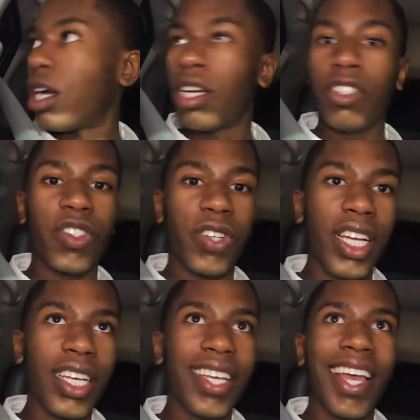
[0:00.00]
a
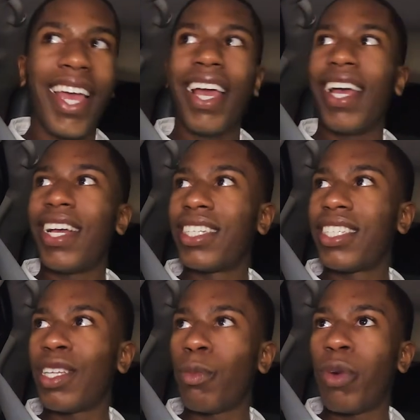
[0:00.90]
drink and
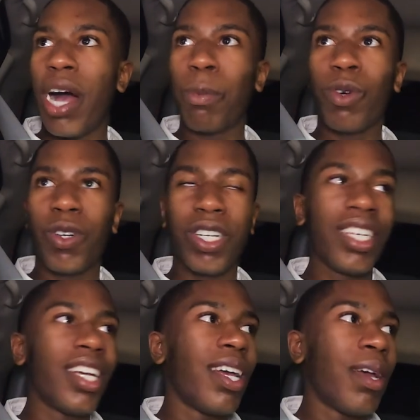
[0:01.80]
some
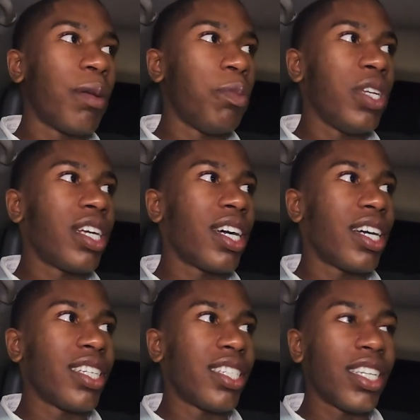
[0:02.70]
popcorn
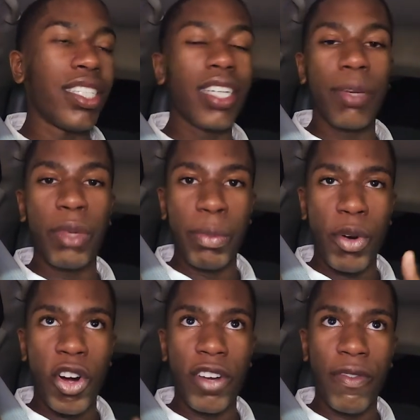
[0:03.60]
because it's gonna be
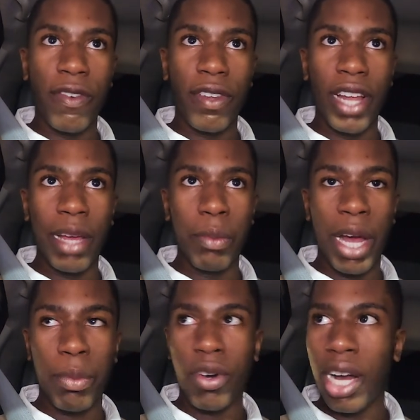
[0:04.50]
part of like
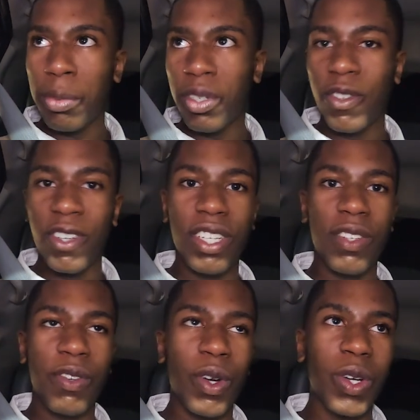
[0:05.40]
my props for
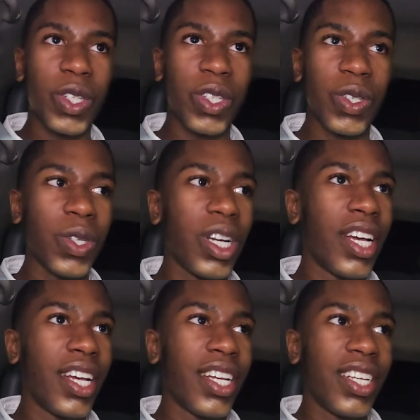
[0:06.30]
this photo shoot.
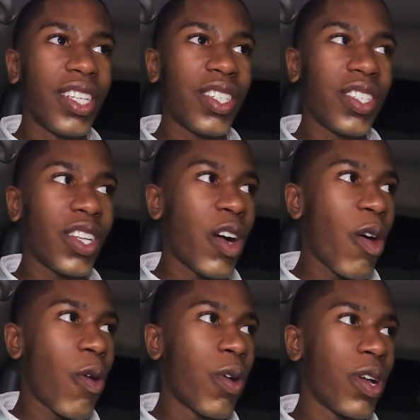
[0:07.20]

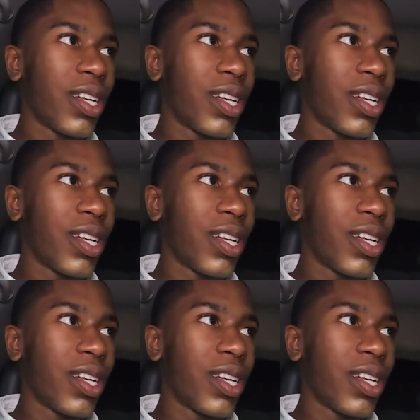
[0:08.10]
So